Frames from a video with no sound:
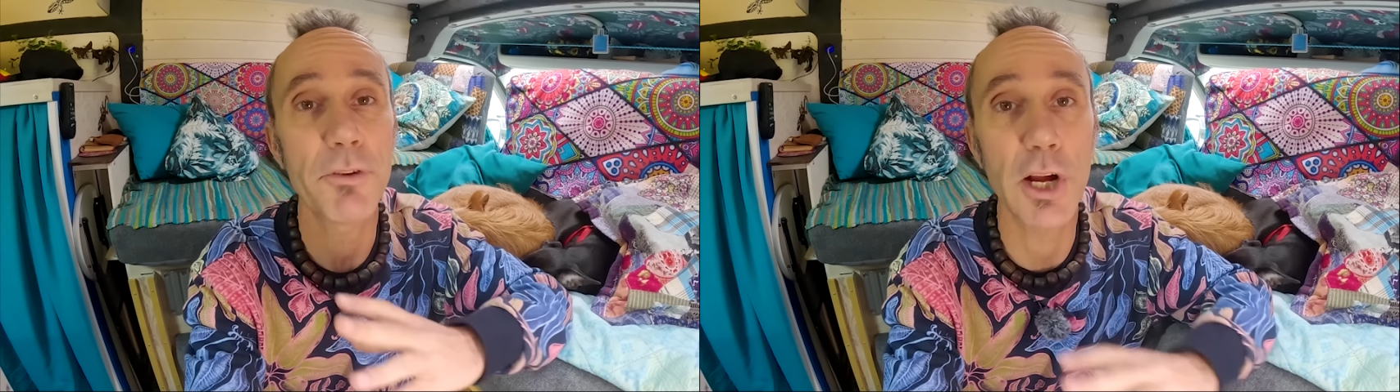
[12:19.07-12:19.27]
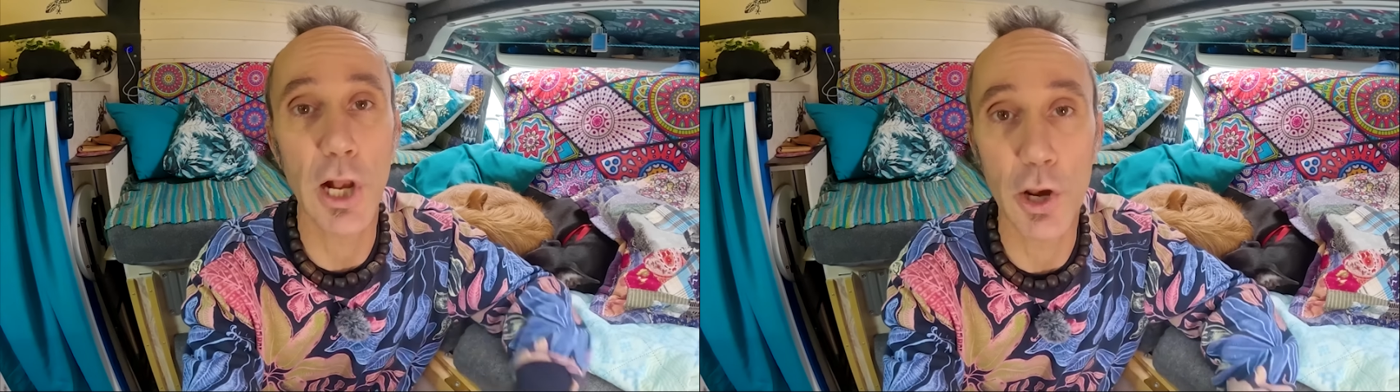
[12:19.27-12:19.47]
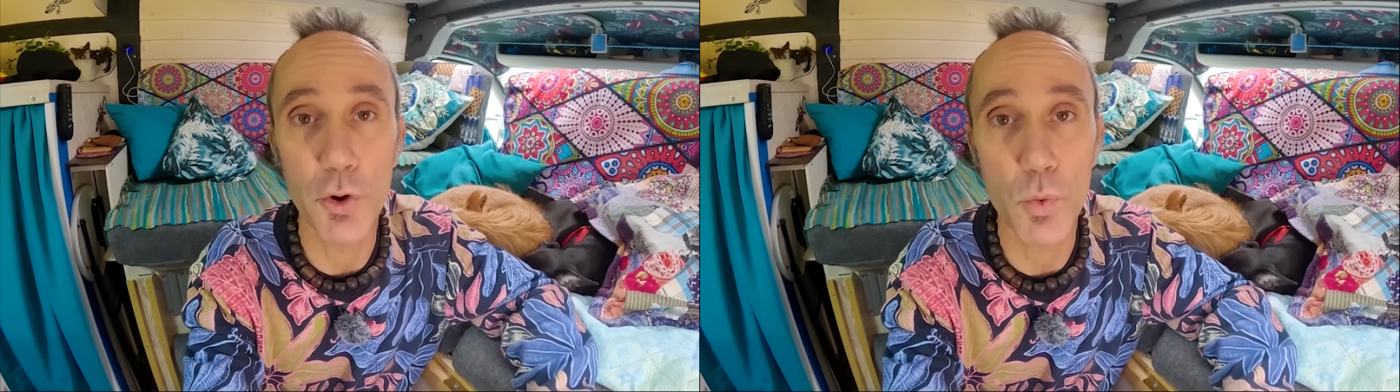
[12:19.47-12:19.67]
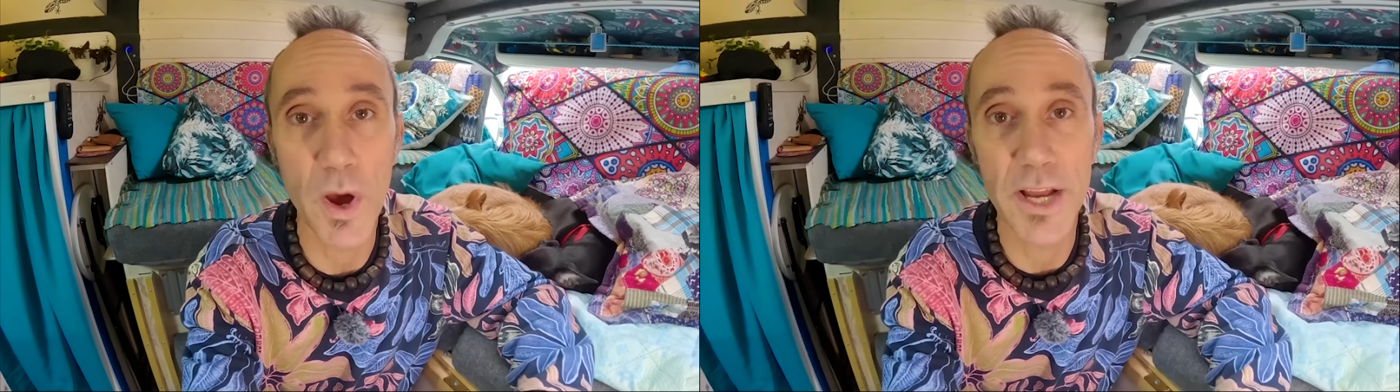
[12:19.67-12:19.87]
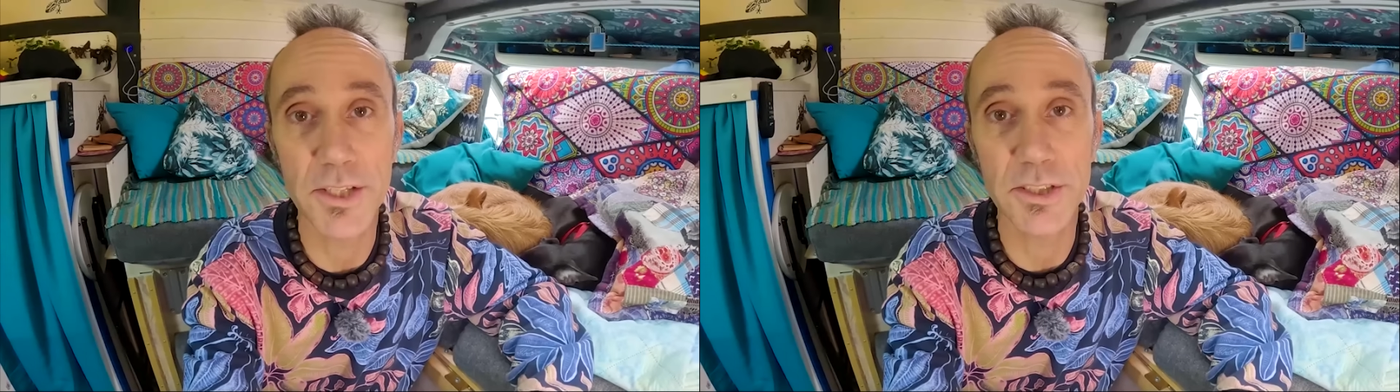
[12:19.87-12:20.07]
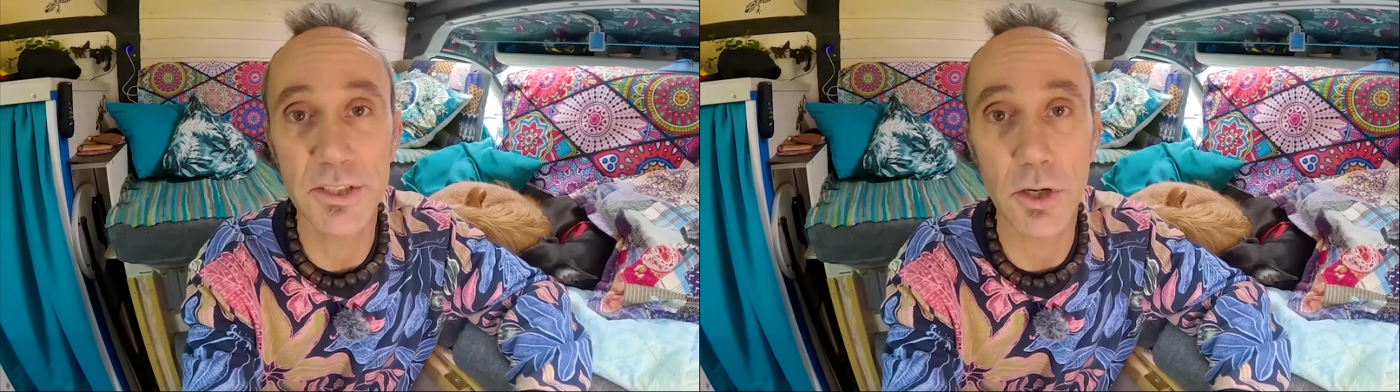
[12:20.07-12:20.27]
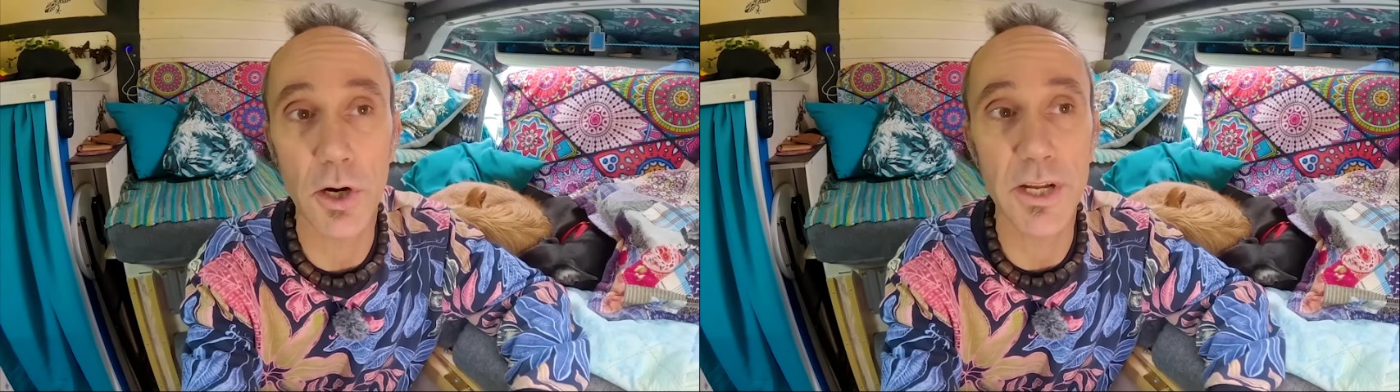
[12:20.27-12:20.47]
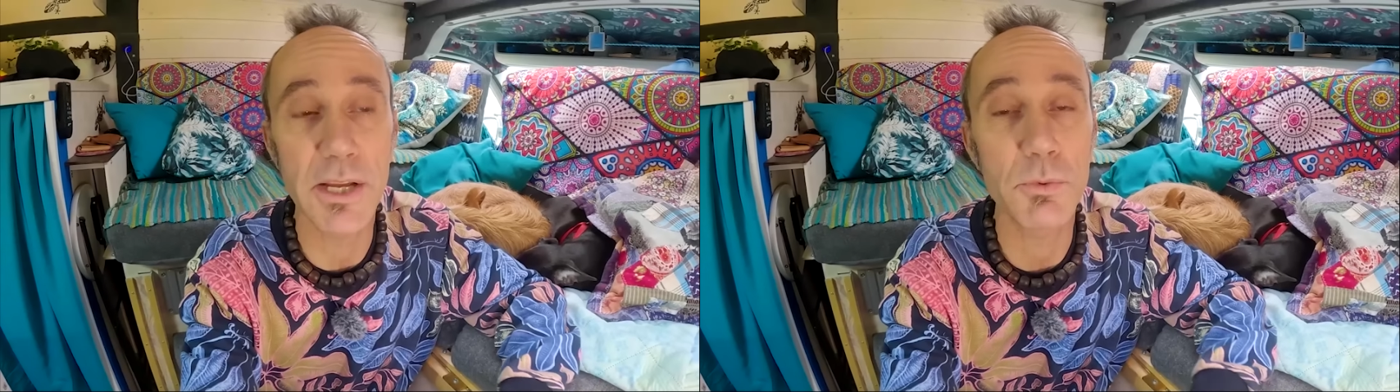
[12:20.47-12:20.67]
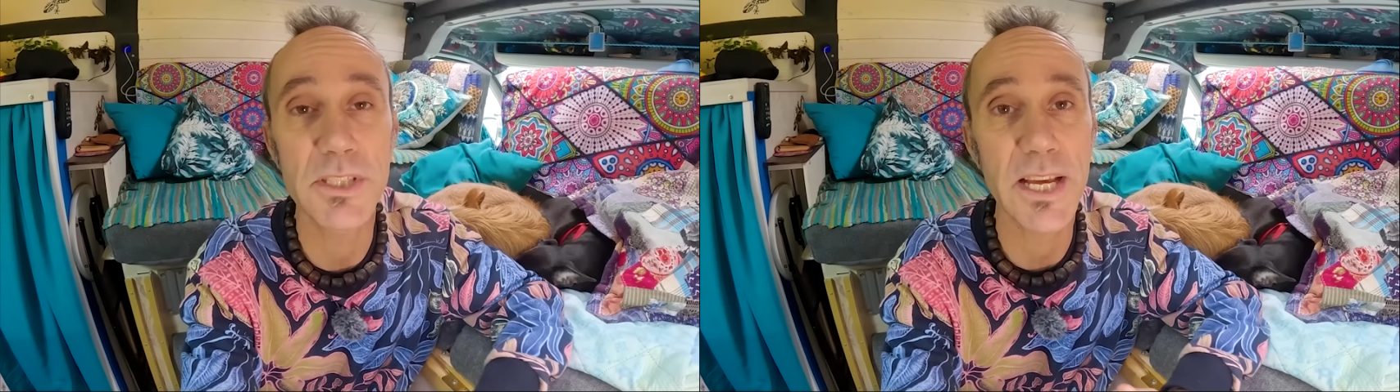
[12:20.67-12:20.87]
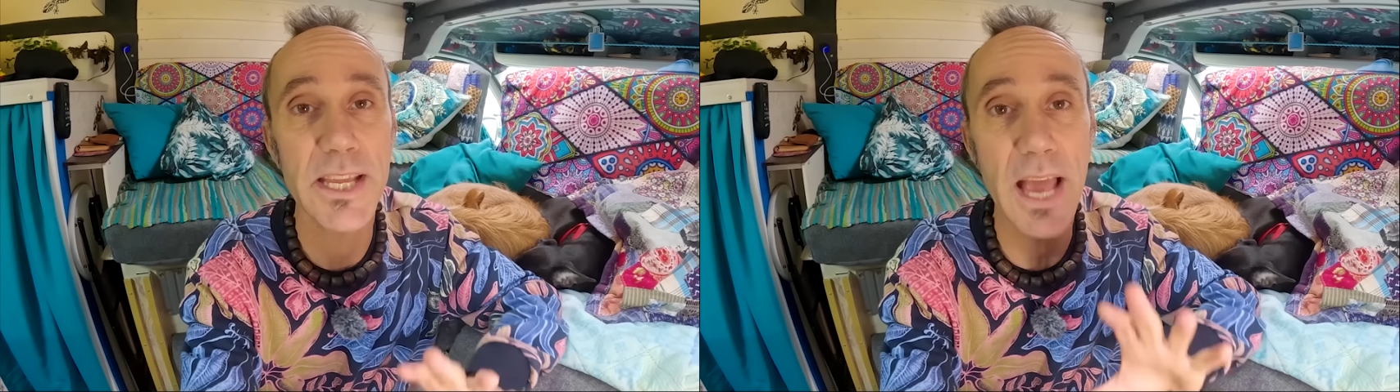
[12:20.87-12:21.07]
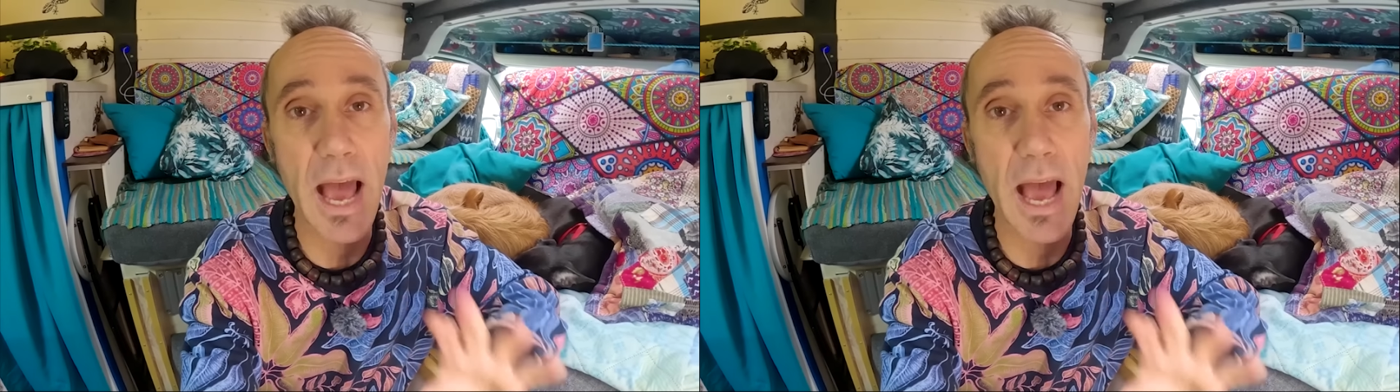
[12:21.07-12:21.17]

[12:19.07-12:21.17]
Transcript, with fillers: have a clue where to start and it would take